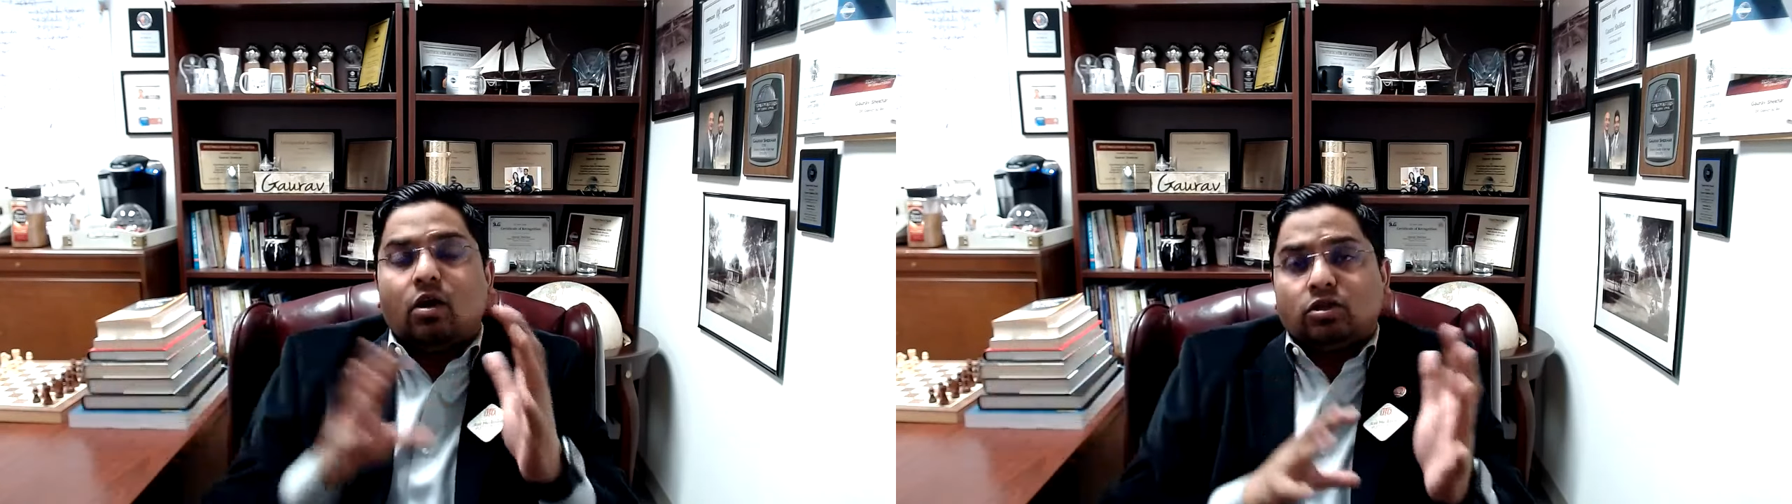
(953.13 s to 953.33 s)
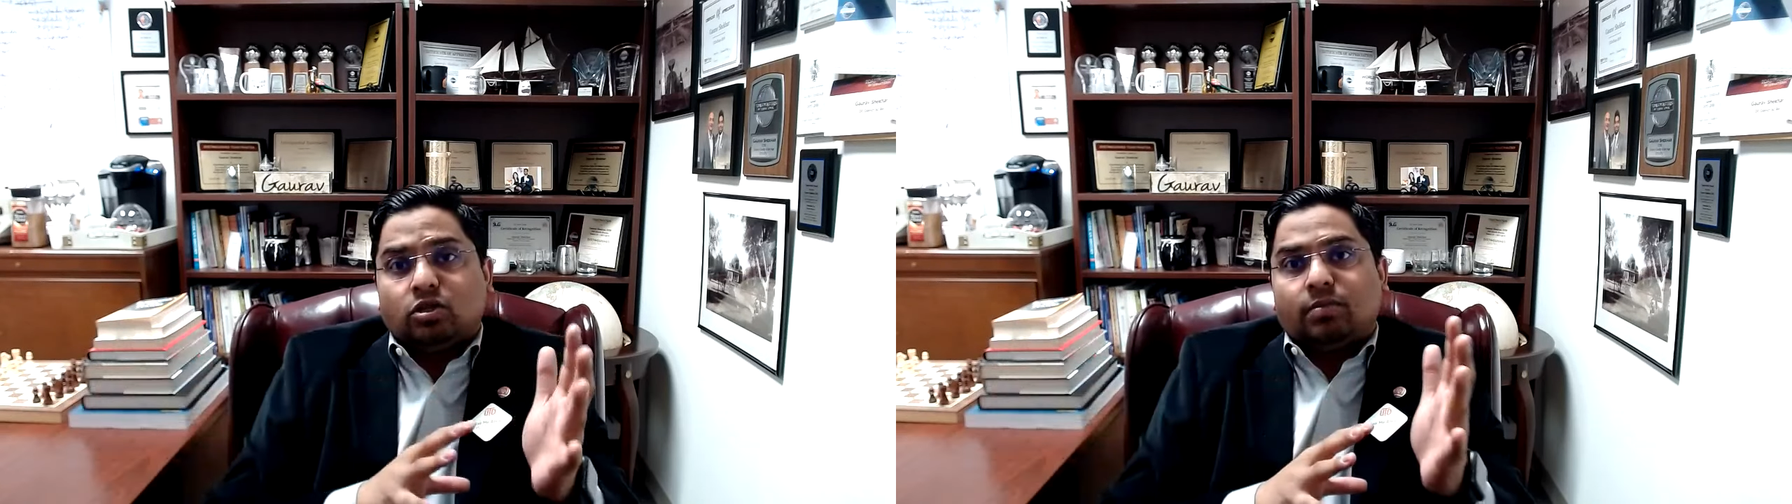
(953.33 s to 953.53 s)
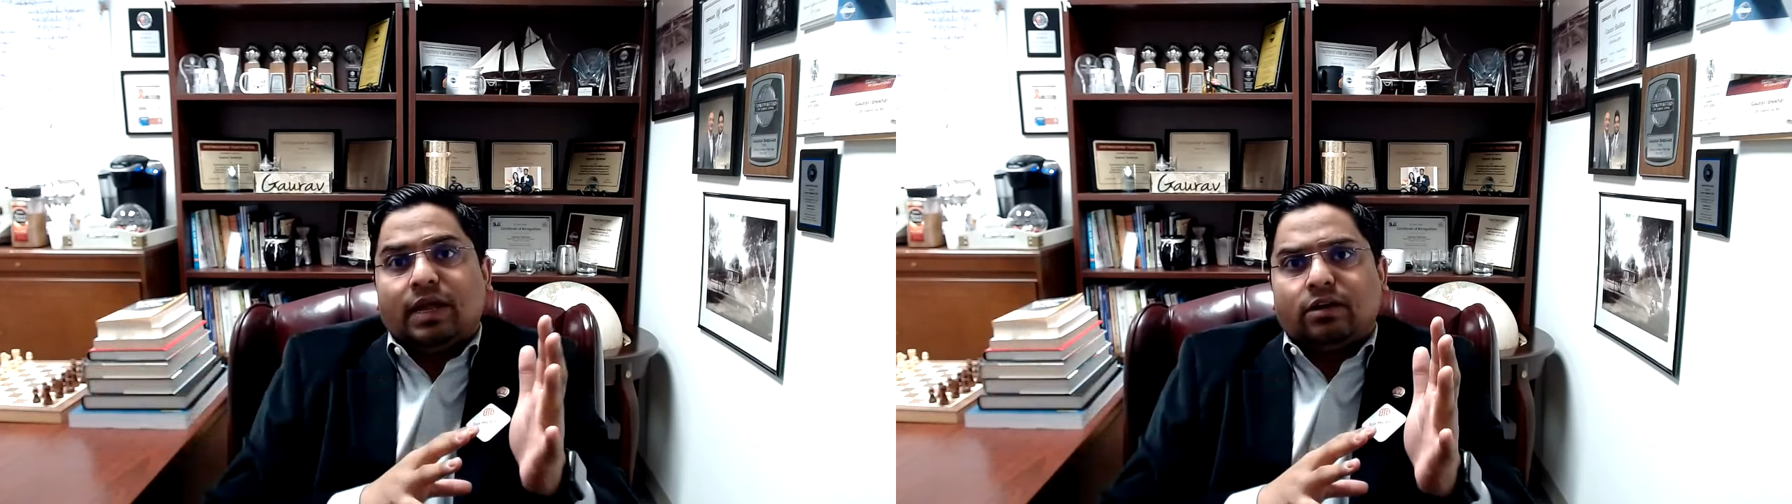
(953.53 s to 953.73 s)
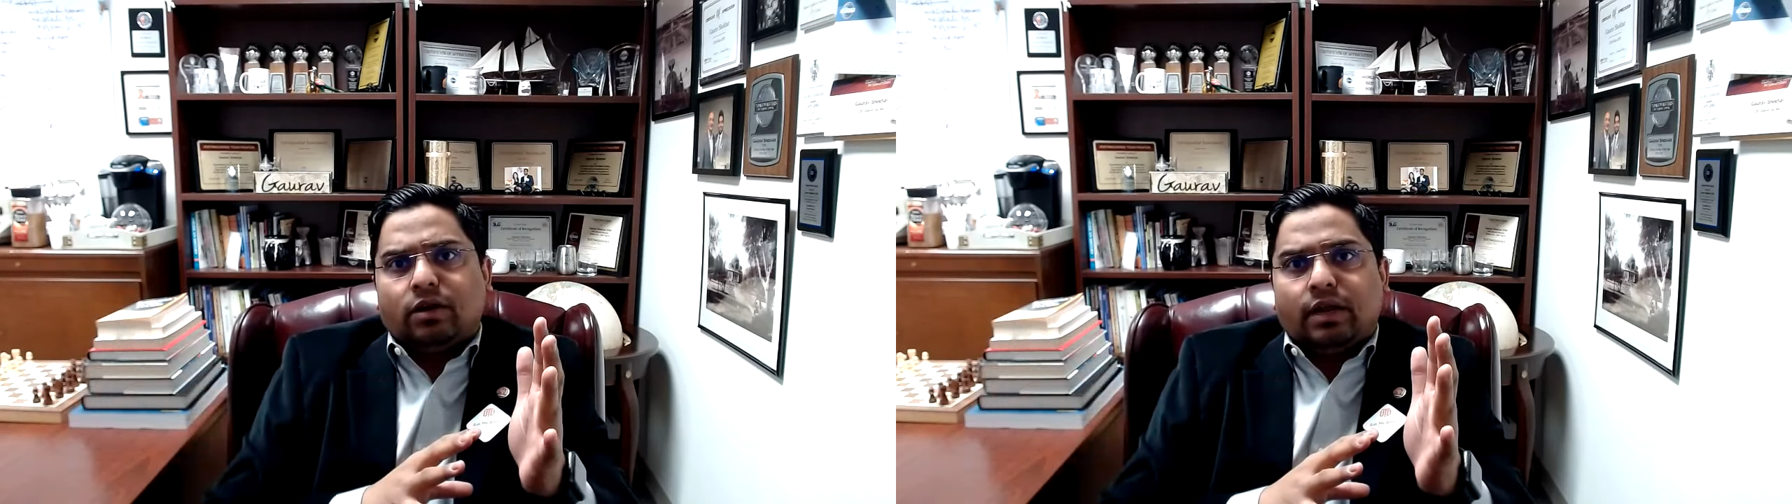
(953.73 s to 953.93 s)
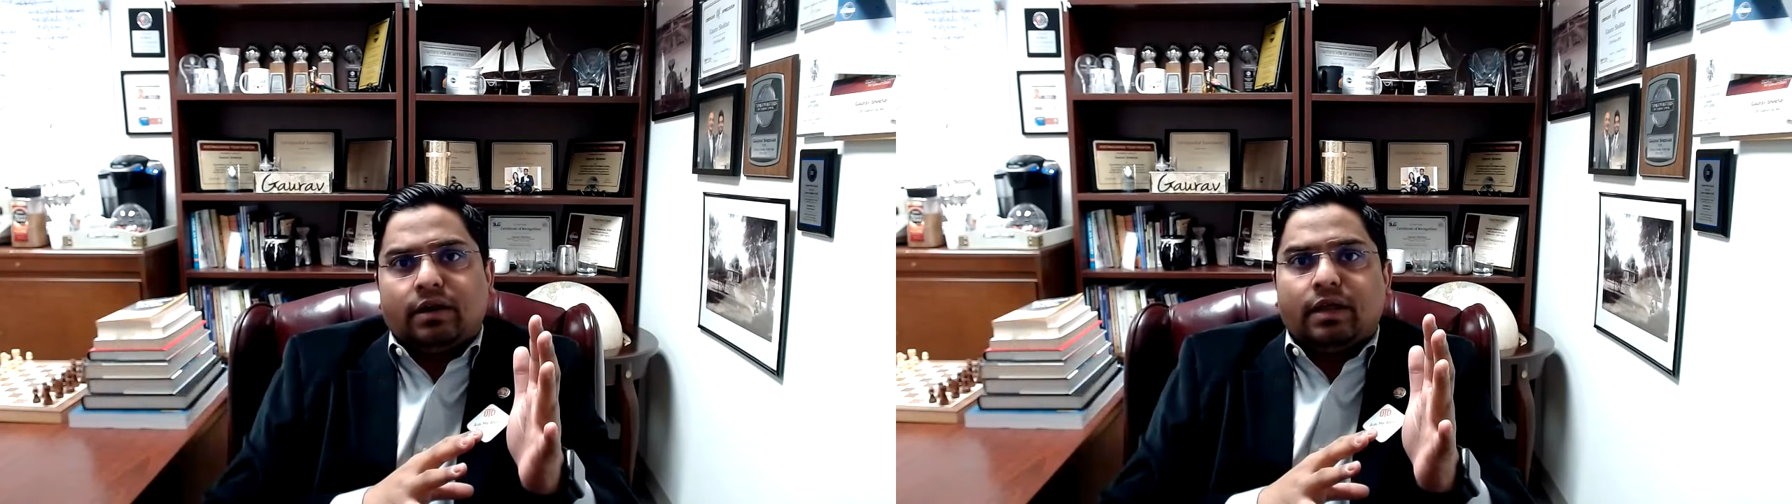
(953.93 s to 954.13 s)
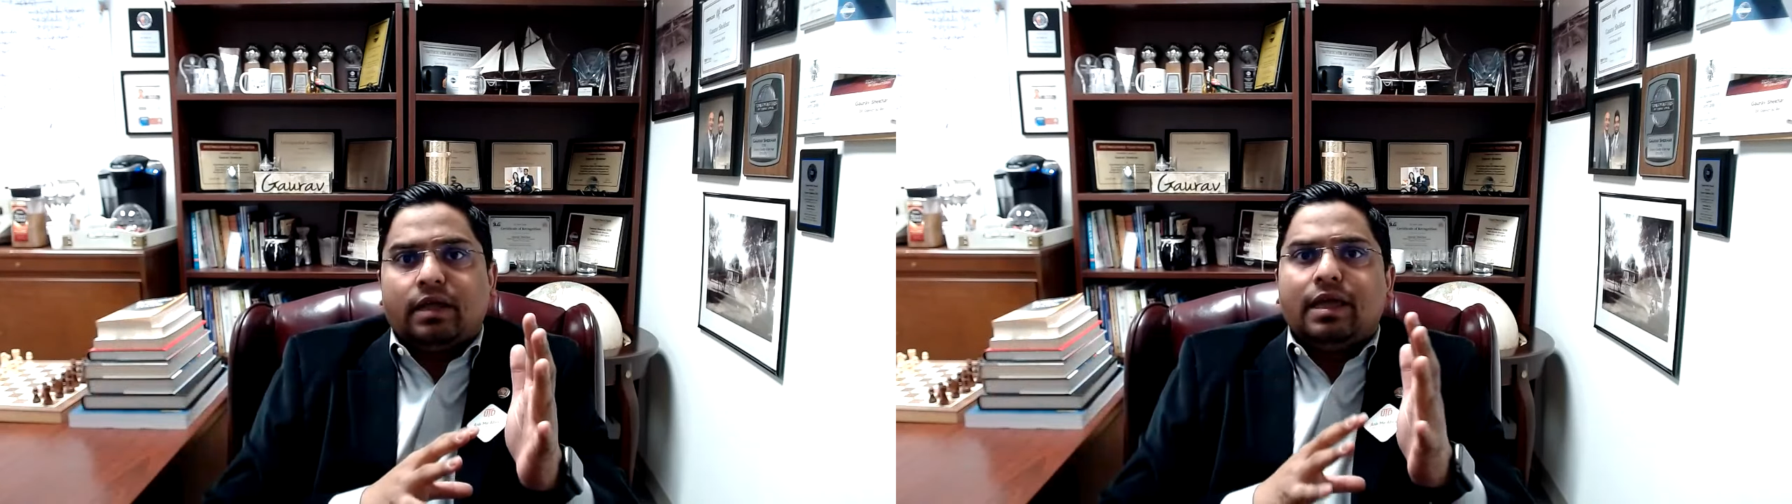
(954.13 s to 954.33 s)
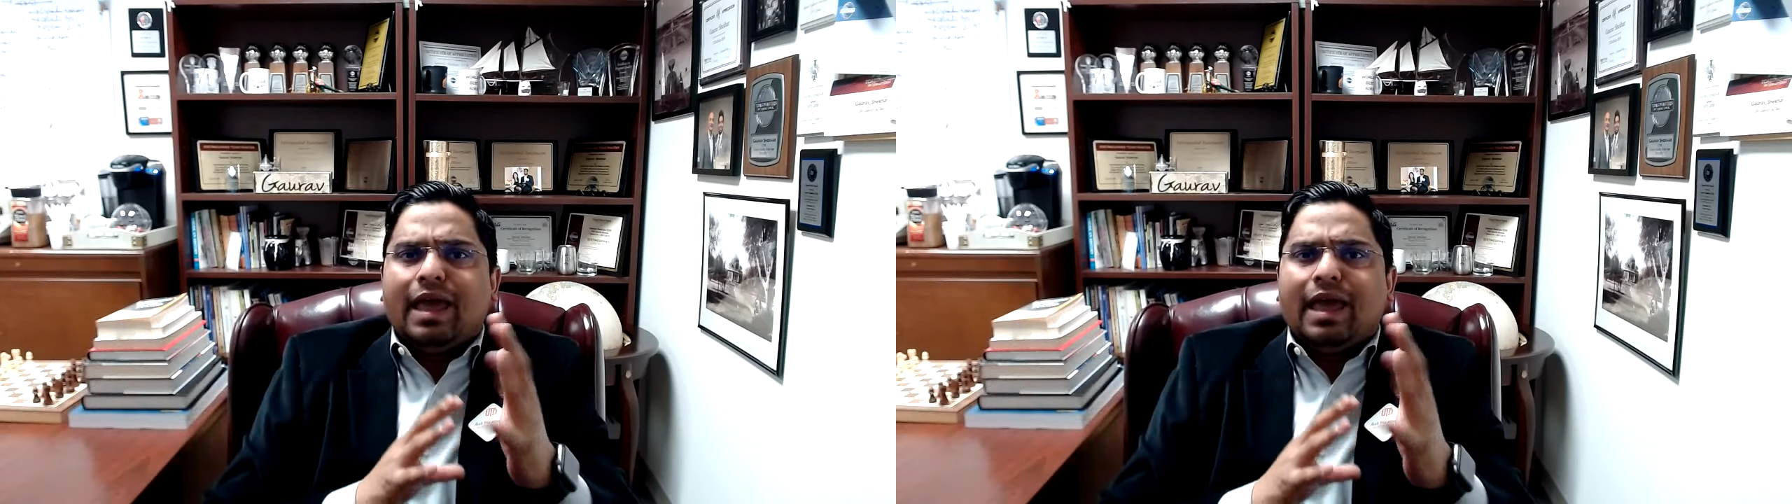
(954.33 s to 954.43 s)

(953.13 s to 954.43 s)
also apply to your degree.